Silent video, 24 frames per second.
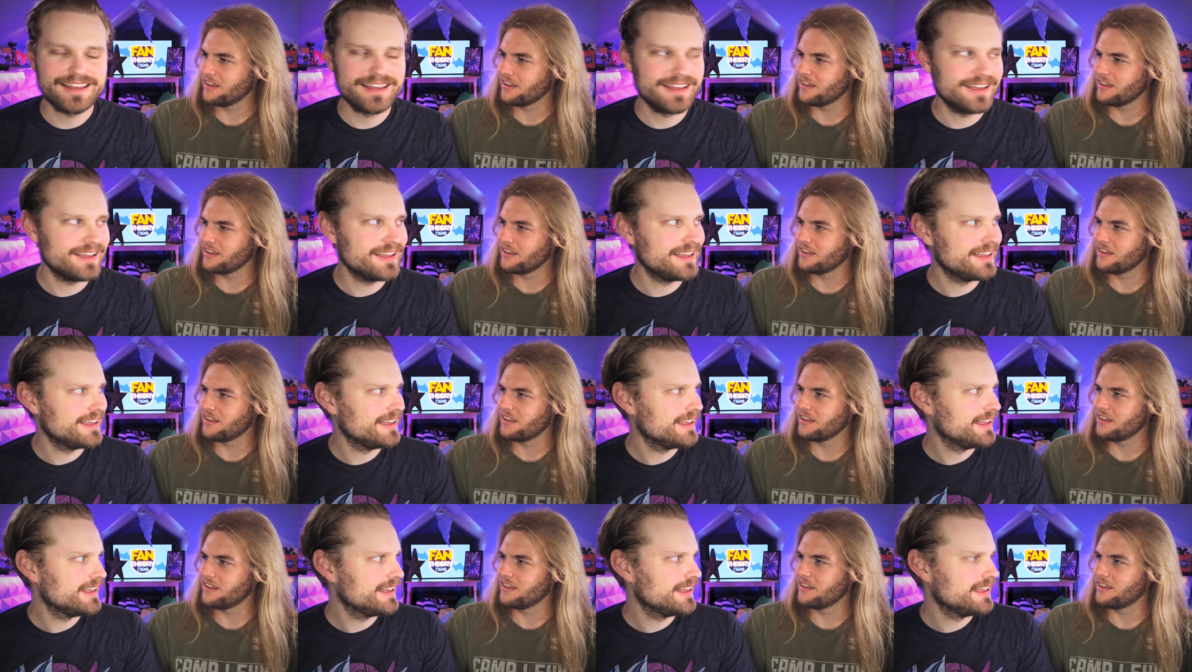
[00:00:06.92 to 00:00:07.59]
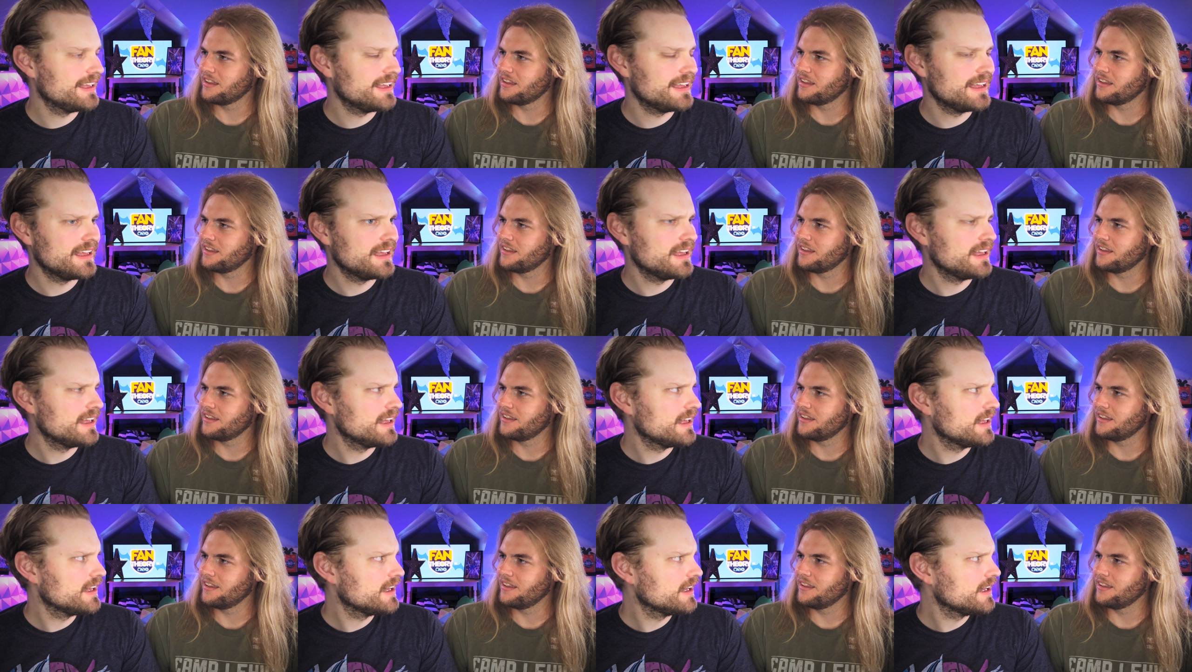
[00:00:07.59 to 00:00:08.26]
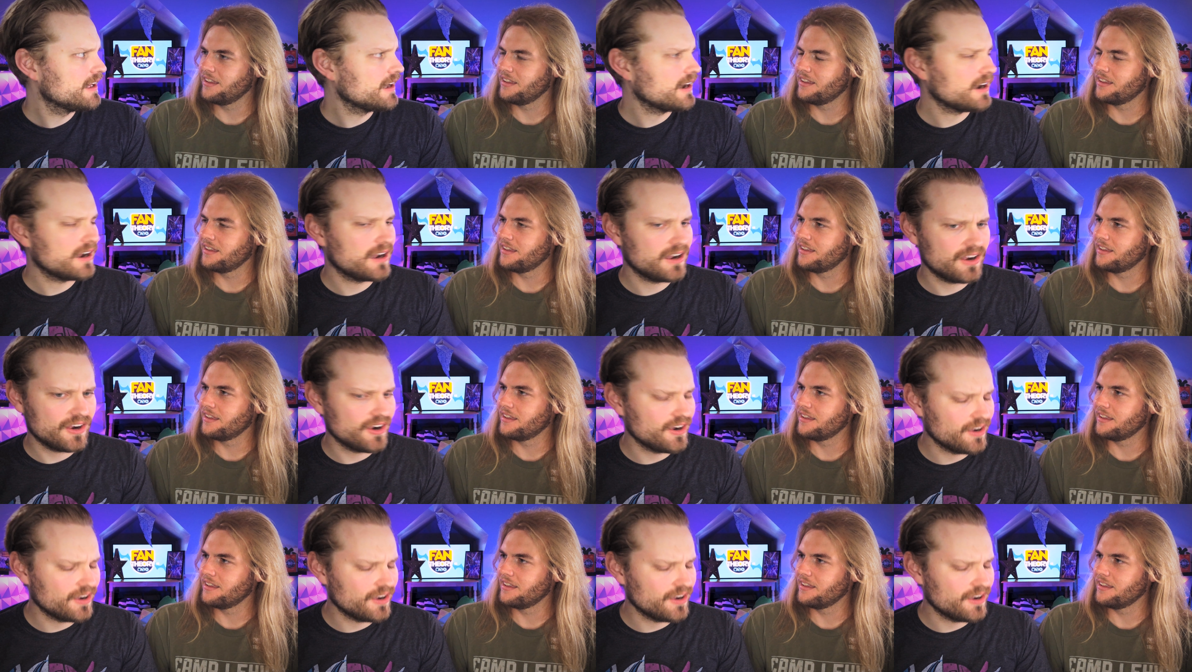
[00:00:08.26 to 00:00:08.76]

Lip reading: Nobody speaks.